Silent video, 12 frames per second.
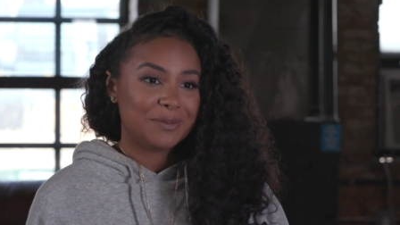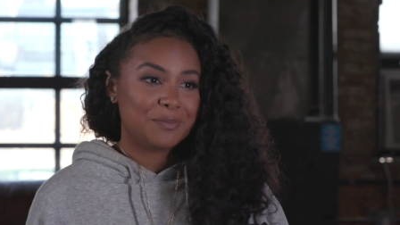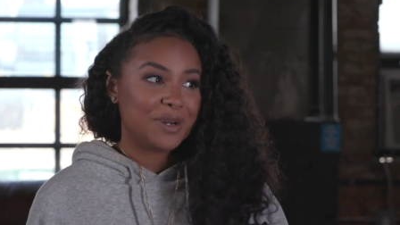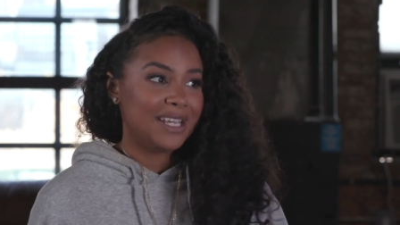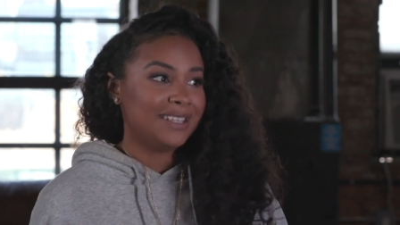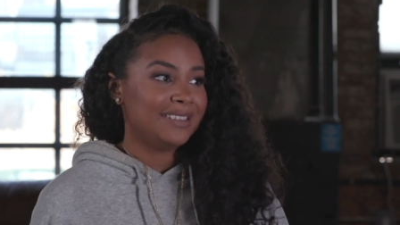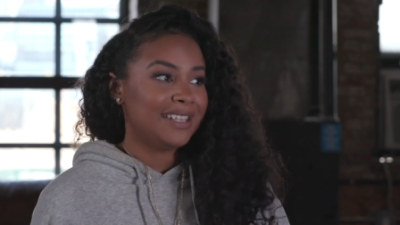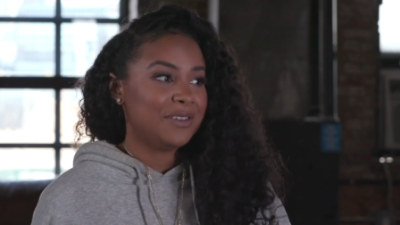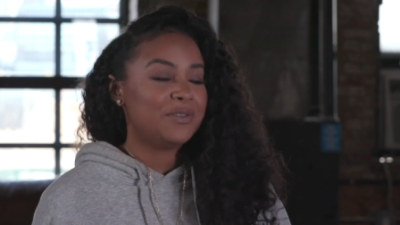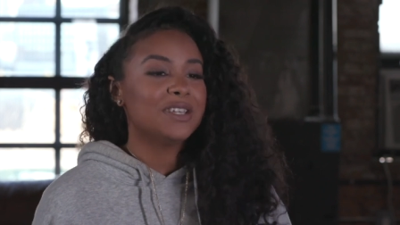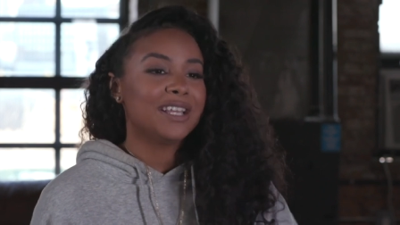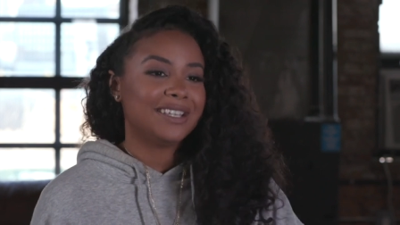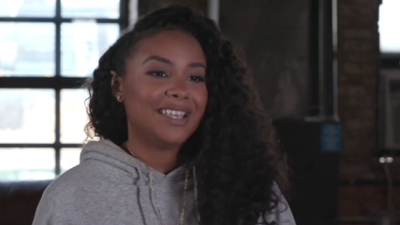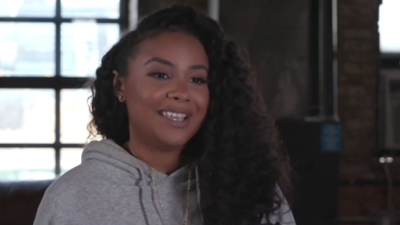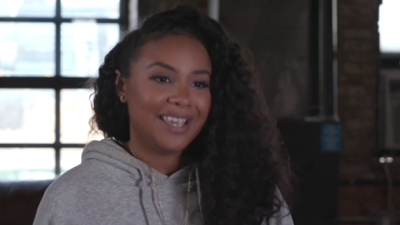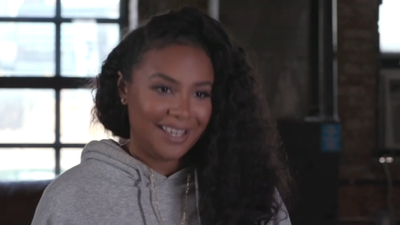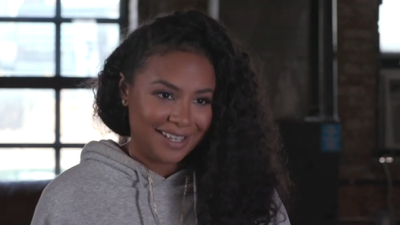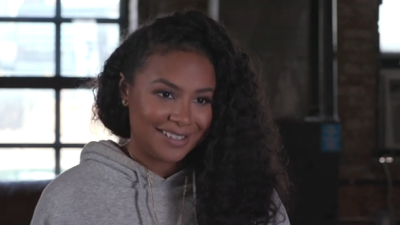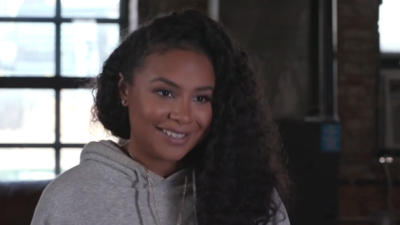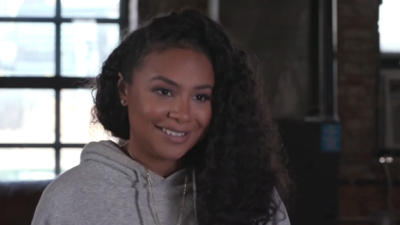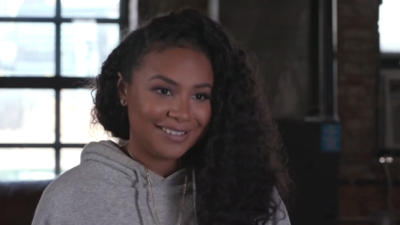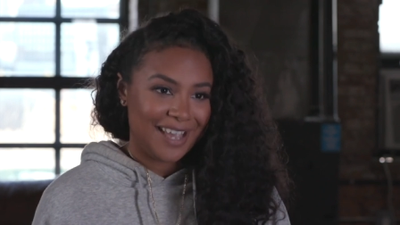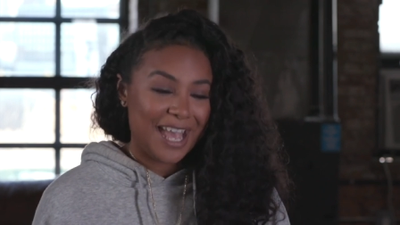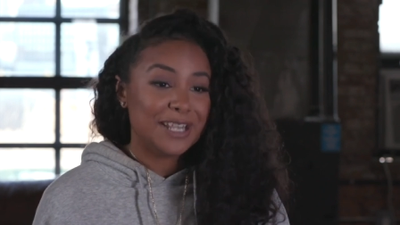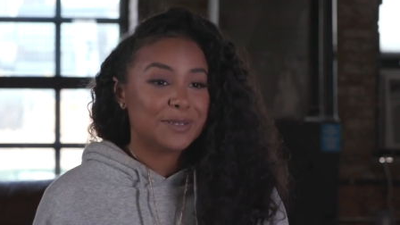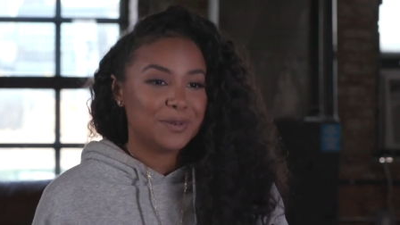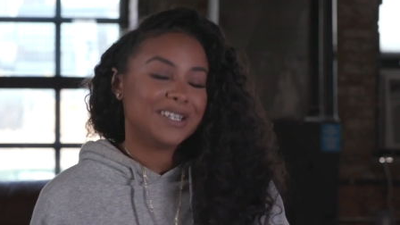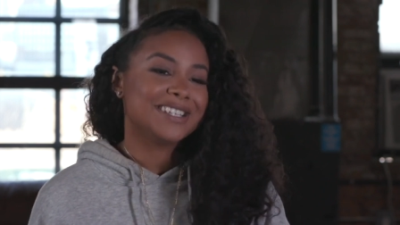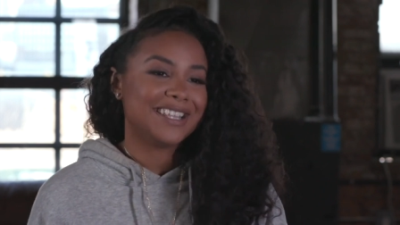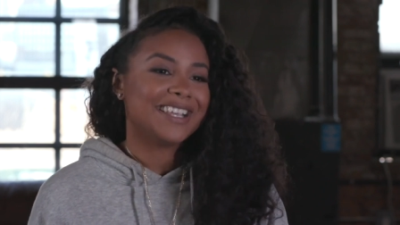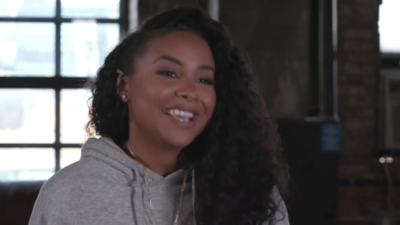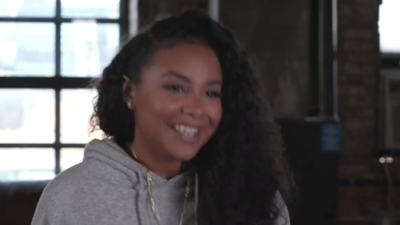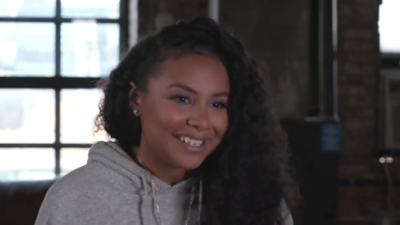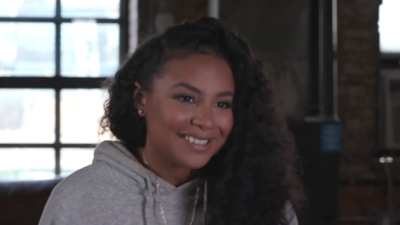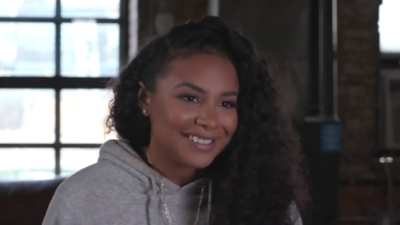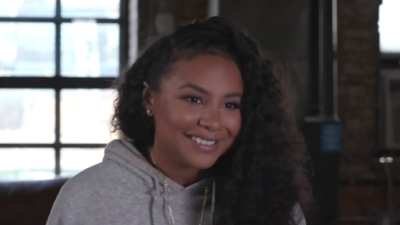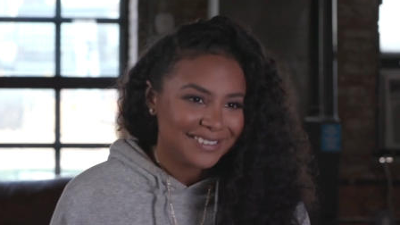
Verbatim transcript: but they feel like they can't. And it's because they can't.